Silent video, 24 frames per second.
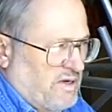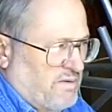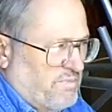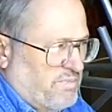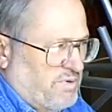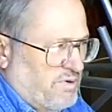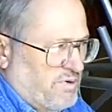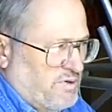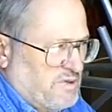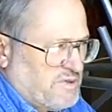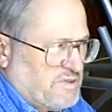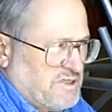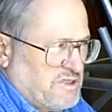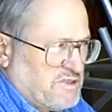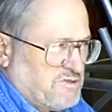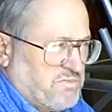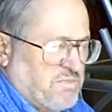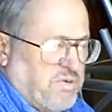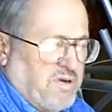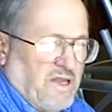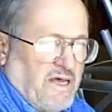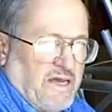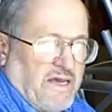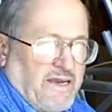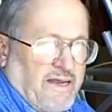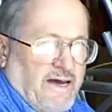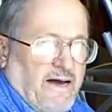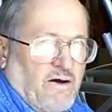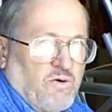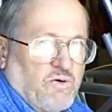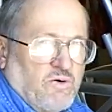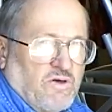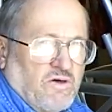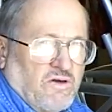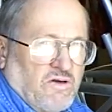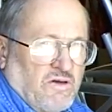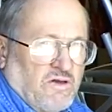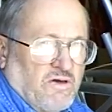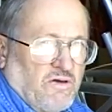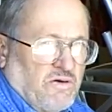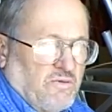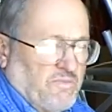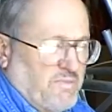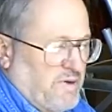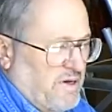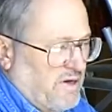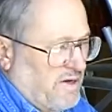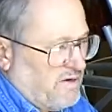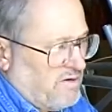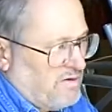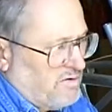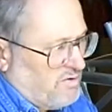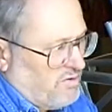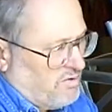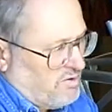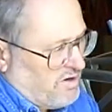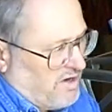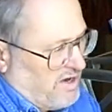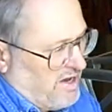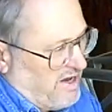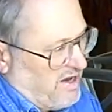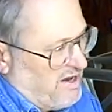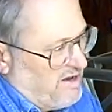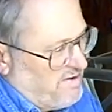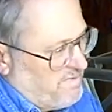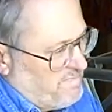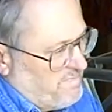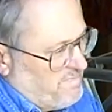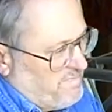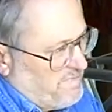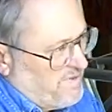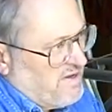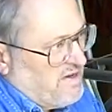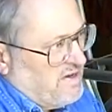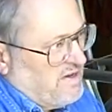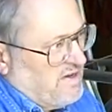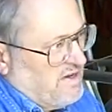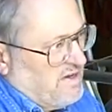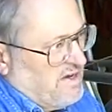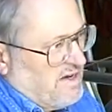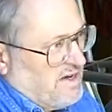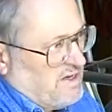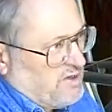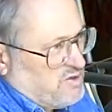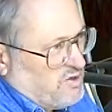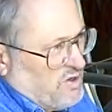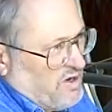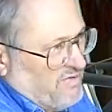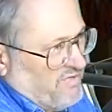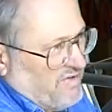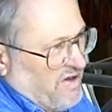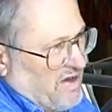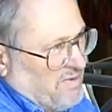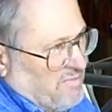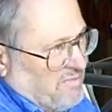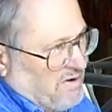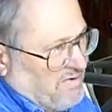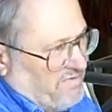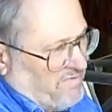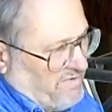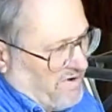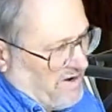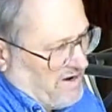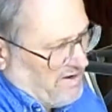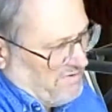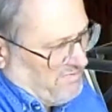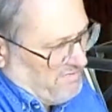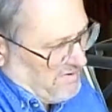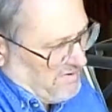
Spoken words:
it pulls this plate out a little bit, okay? And so I've got my 5